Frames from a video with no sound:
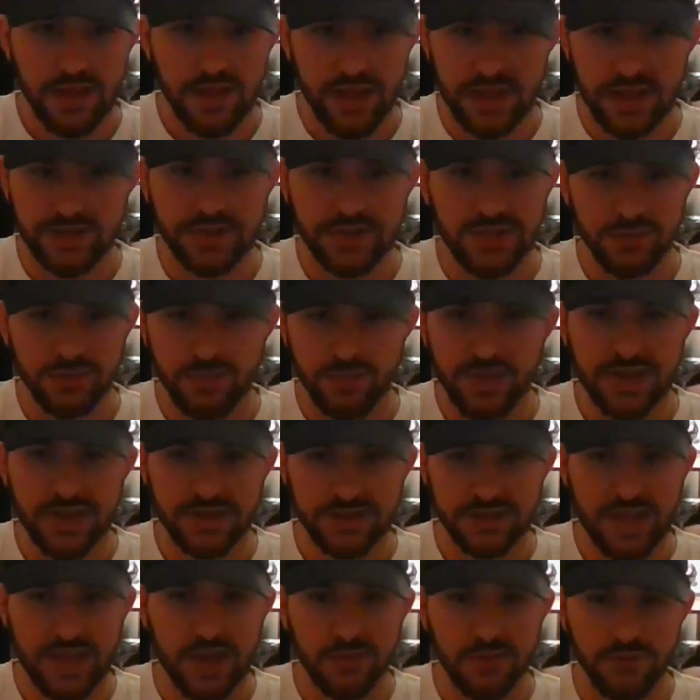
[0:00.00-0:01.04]
is his
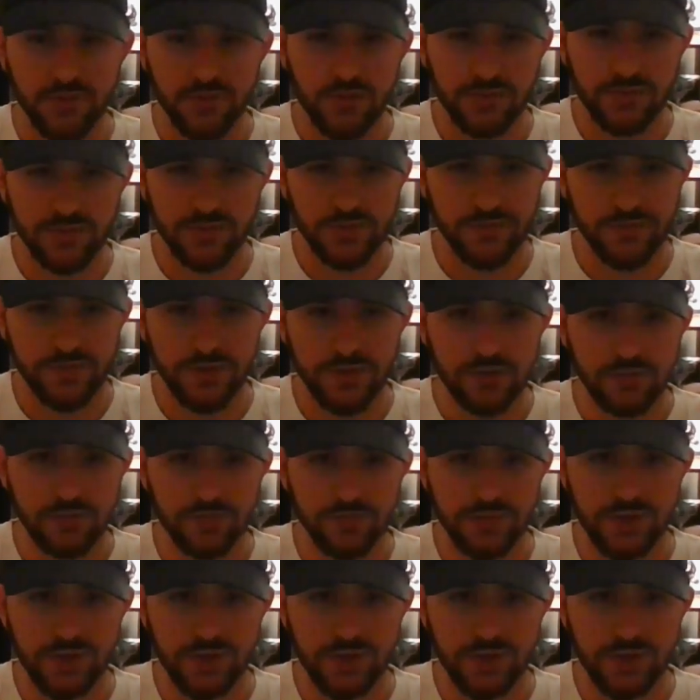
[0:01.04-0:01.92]
biggest downfall in this film,